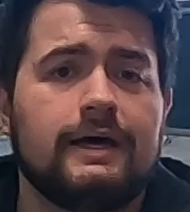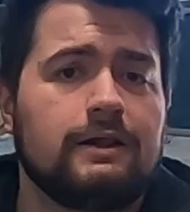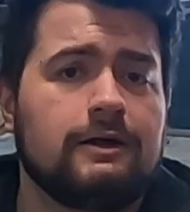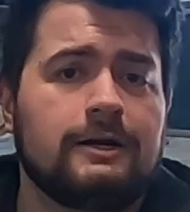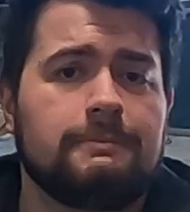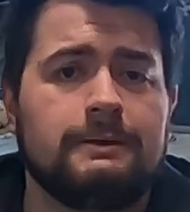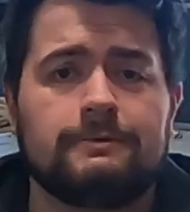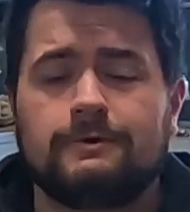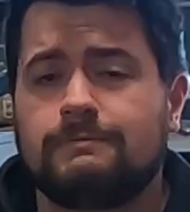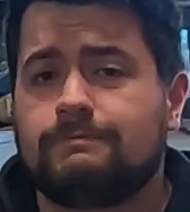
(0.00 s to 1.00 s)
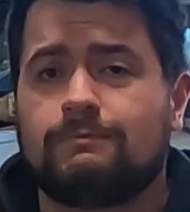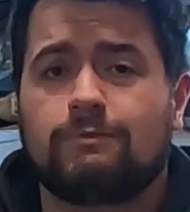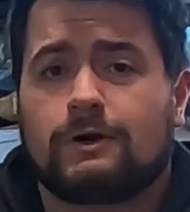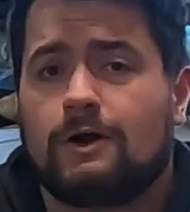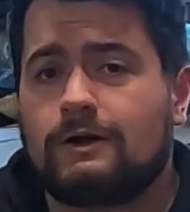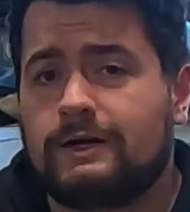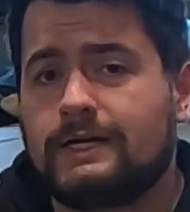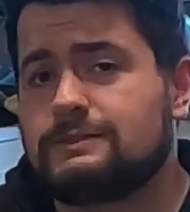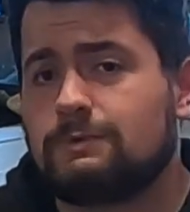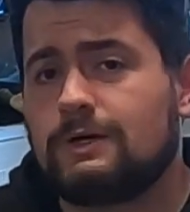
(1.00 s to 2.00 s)
and a lot of people regard it
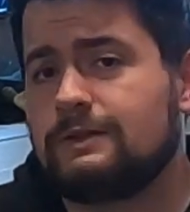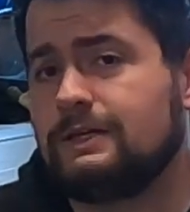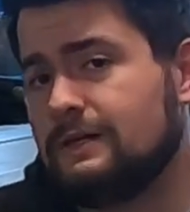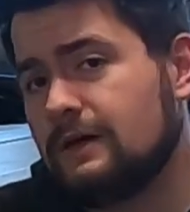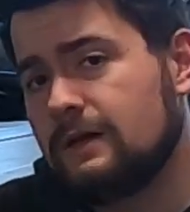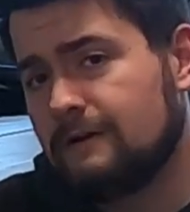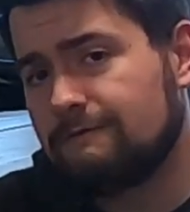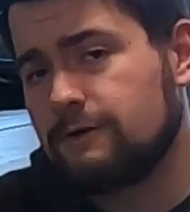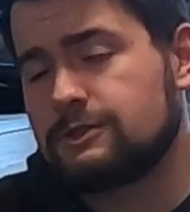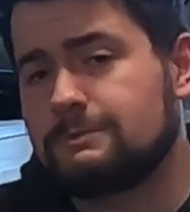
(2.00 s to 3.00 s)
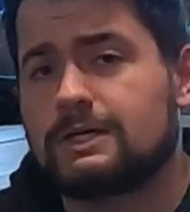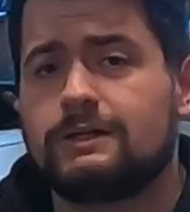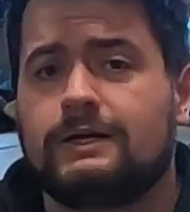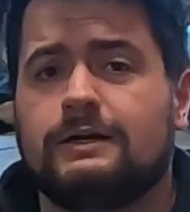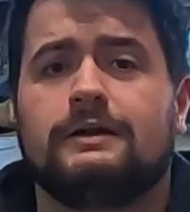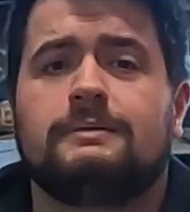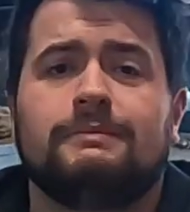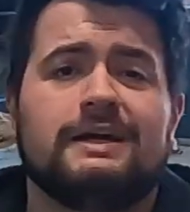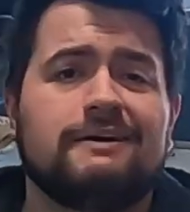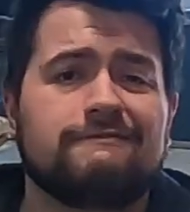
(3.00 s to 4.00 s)
as, well, the first McLaren.
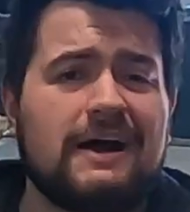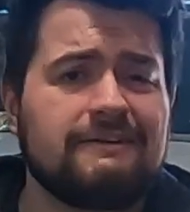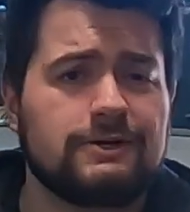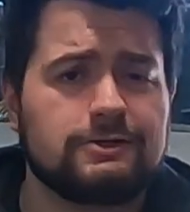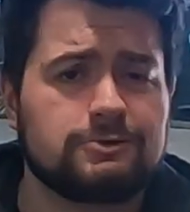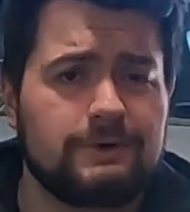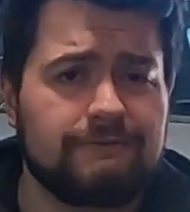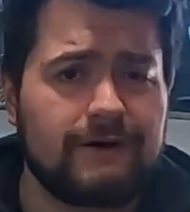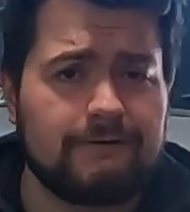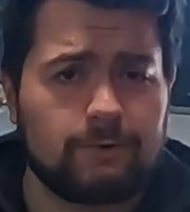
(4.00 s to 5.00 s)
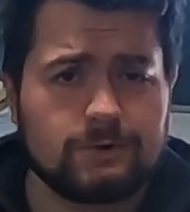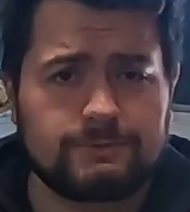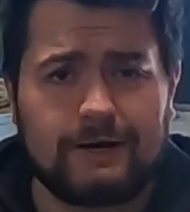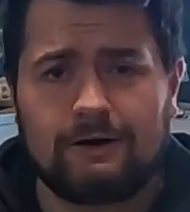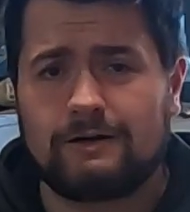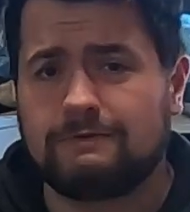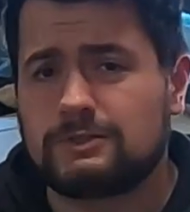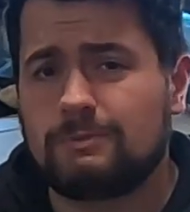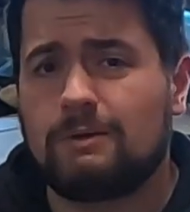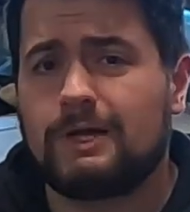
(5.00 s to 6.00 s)
Making 525 horsepower out of a
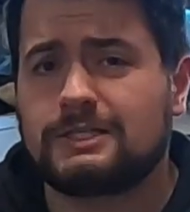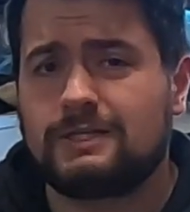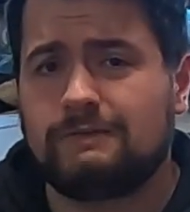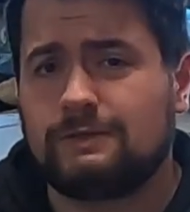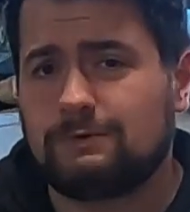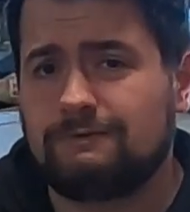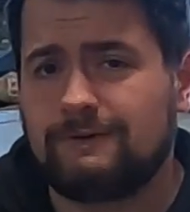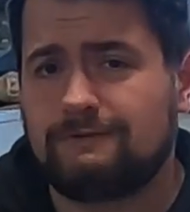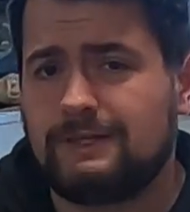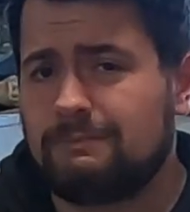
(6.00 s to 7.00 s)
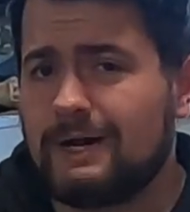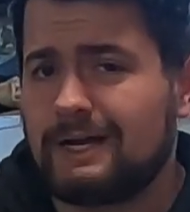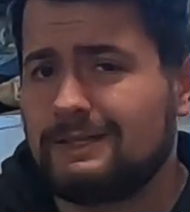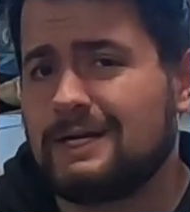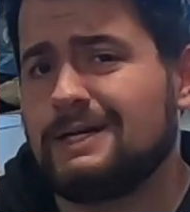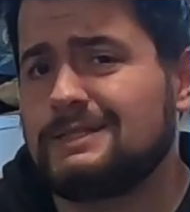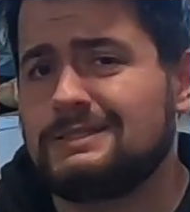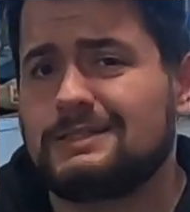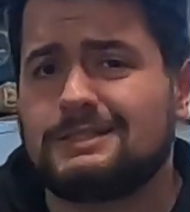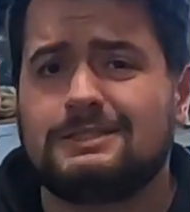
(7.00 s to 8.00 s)
small block Chevy 350 back in the
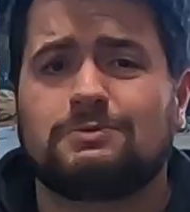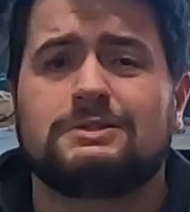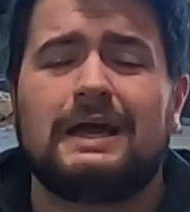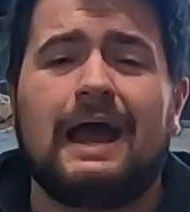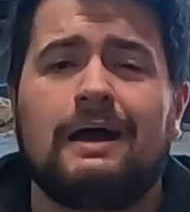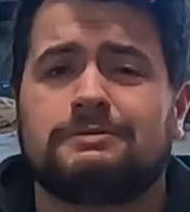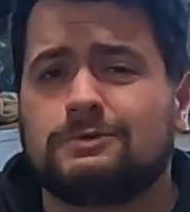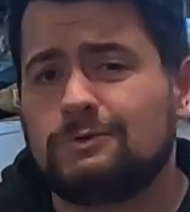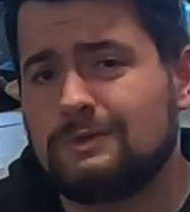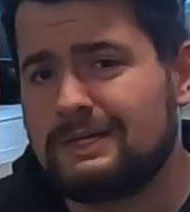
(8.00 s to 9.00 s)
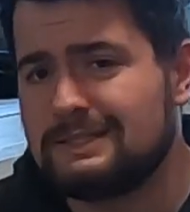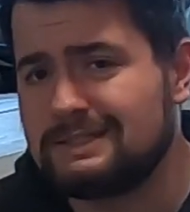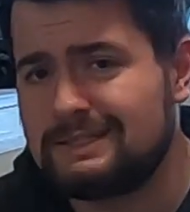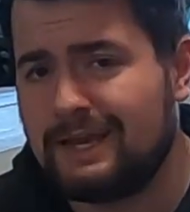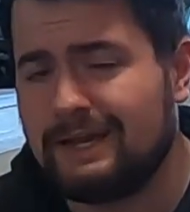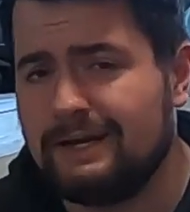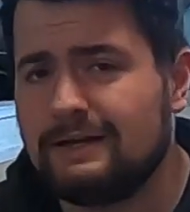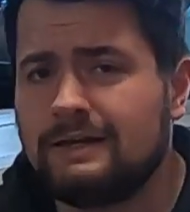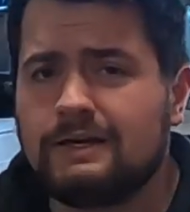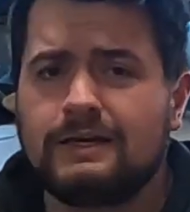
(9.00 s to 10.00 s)
1960s was absolutely insane.
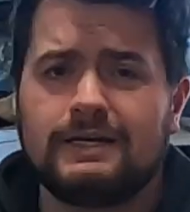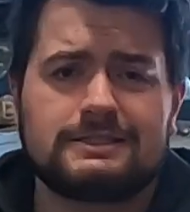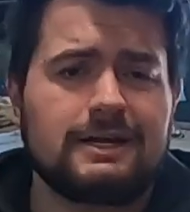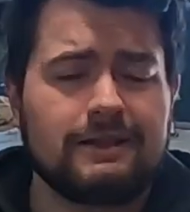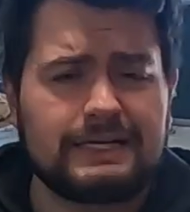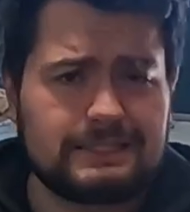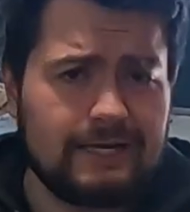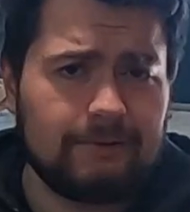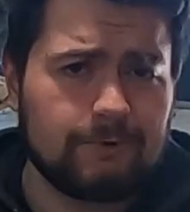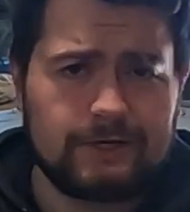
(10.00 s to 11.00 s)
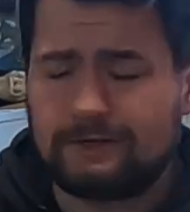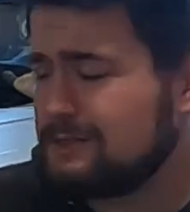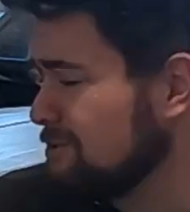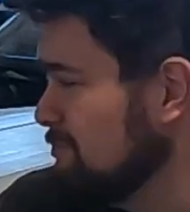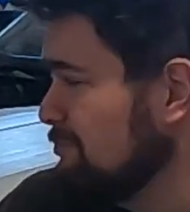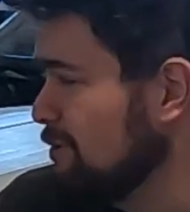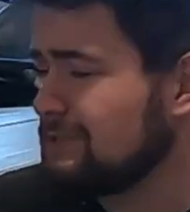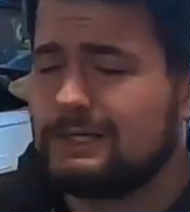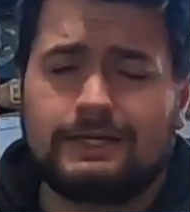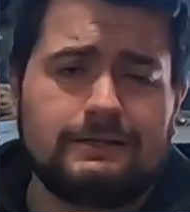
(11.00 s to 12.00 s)
It's not like today where you can just
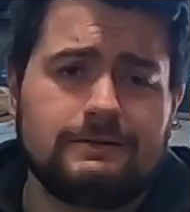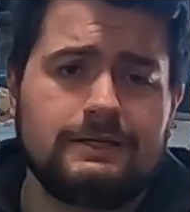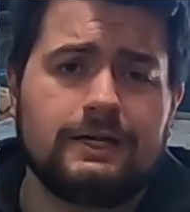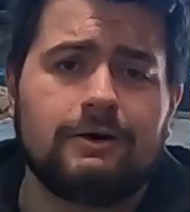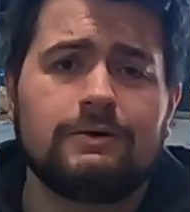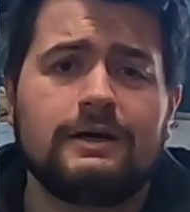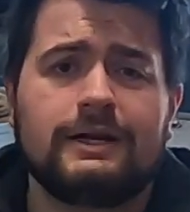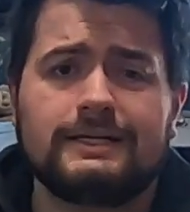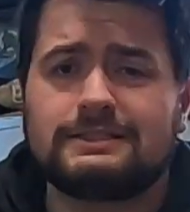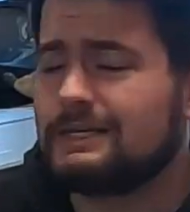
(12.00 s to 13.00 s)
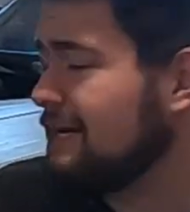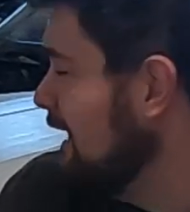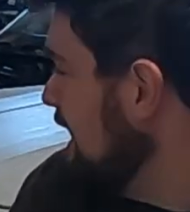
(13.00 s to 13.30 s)
bolt in, a nice set